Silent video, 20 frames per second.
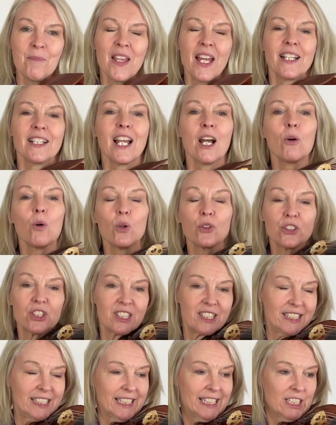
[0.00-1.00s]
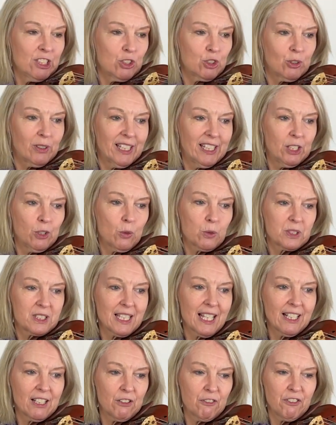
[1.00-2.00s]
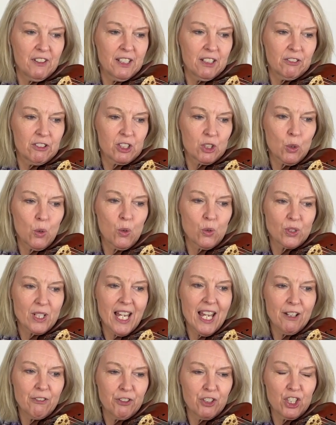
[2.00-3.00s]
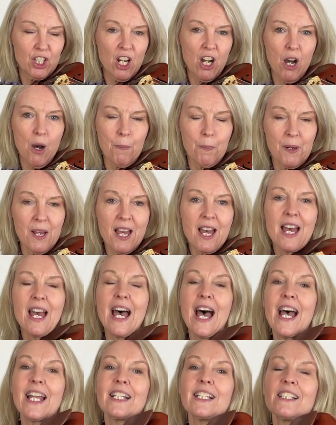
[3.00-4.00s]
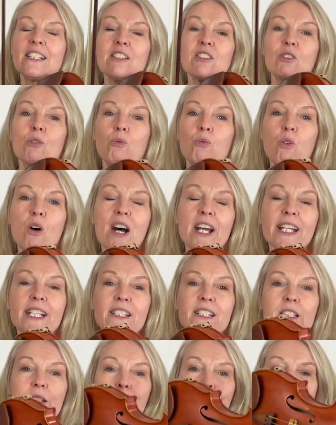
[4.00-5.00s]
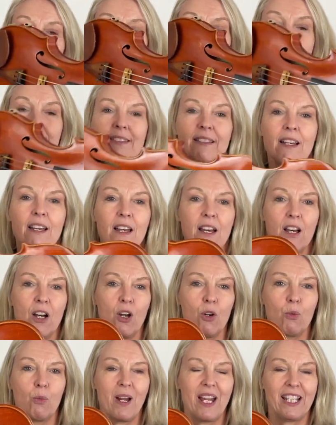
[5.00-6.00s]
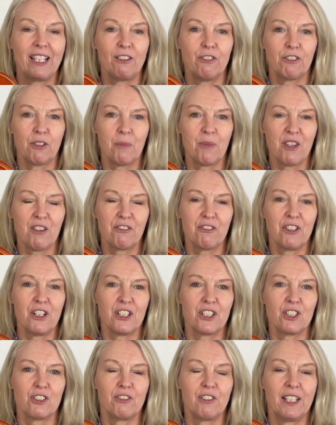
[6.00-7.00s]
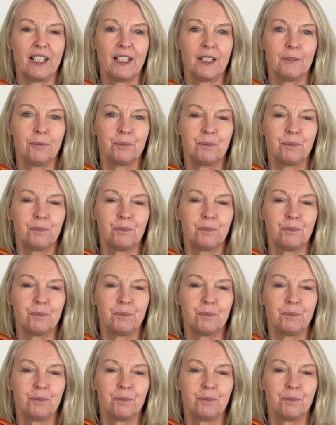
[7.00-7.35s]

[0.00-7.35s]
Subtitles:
Now on the D string, your second finger is called F sharp, and it is a wide space away from the first finger.